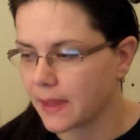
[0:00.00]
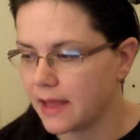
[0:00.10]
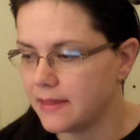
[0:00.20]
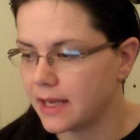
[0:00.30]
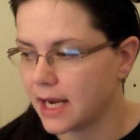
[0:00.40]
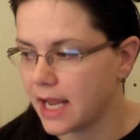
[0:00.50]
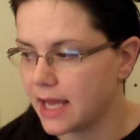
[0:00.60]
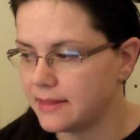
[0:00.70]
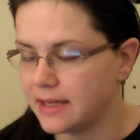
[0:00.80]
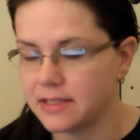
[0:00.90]
And then I
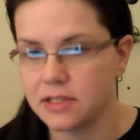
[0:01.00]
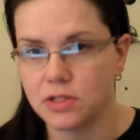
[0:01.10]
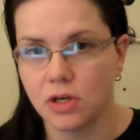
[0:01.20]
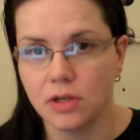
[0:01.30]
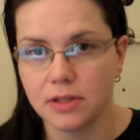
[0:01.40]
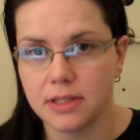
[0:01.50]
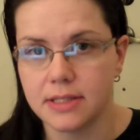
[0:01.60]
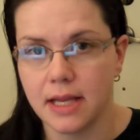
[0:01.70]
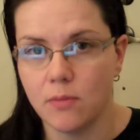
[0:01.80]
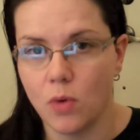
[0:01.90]
had that dessert, the
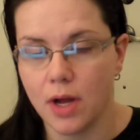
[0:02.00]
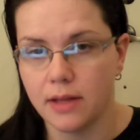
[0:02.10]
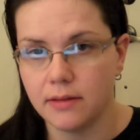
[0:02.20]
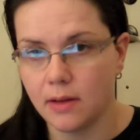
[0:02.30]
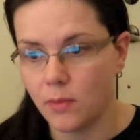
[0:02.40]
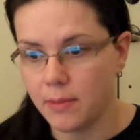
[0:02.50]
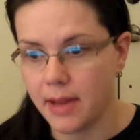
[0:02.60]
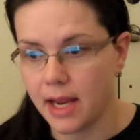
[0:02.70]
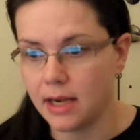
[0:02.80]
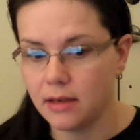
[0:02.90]
same one that we
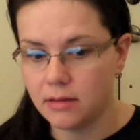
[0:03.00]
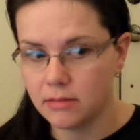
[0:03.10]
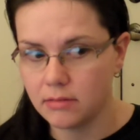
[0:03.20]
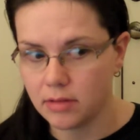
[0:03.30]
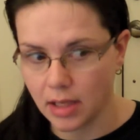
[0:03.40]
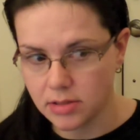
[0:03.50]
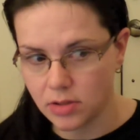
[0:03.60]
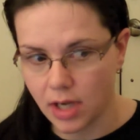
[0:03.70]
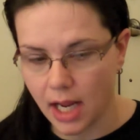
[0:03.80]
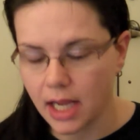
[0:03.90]
made
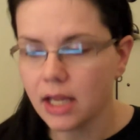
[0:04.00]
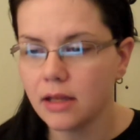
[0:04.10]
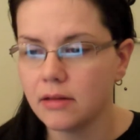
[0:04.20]
yesterday,